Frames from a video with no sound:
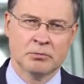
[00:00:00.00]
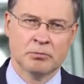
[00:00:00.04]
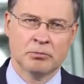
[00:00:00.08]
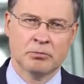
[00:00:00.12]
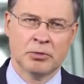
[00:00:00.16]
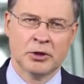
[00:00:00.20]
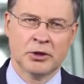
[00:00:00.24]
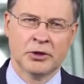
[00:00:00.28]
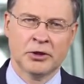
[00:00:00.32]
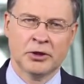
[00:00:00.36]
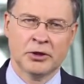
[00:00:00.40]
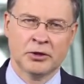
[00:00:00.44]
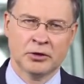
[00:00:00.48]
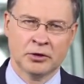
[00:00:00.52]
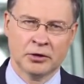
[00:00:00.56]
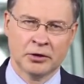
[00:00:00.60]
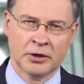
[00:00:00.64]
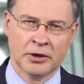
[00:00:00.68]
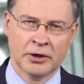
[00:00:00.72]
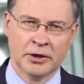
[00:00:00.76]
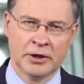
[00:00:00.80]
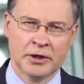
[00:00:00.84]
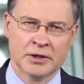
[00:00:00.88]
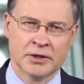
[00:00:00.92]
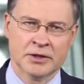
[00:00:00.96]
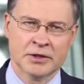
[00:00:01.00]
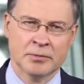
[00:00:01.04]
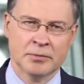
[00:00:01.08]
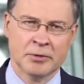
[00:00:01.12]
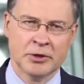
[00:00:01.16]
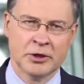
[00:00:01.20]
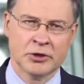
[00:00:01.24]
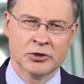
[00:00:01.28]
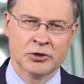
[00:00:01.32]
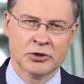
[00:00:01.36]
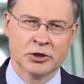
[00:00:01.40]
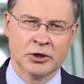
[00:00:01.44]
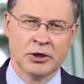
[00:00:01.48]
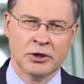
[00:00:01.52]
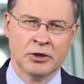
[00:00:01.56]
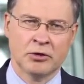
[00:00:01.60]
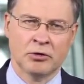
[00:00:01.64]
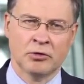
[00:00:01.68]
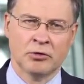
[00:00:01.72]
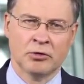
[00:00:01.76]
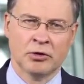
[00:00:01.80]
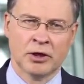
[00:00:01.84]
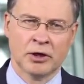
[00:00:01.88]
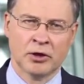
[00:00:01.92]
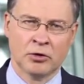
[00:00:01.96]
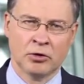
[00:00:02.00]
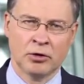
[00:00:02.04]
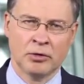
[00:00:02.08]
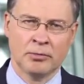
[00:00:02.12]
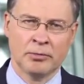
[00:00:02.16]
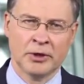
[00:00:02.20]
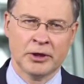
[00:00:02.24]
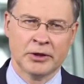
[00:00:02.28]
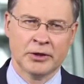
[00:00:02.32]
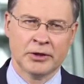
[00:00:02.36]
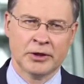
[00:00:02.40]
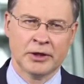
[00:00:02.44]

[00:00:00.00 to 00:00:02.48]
particularly the Ministry on Economy,